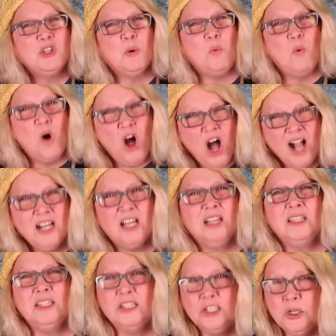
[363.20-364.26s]
to walk a
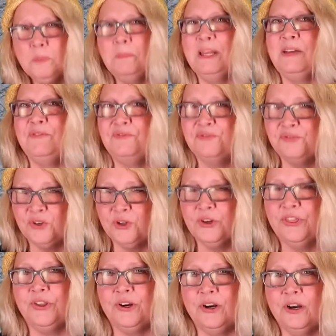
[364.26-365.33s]
little bit
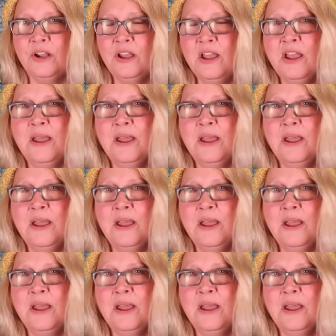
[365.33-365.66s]
further,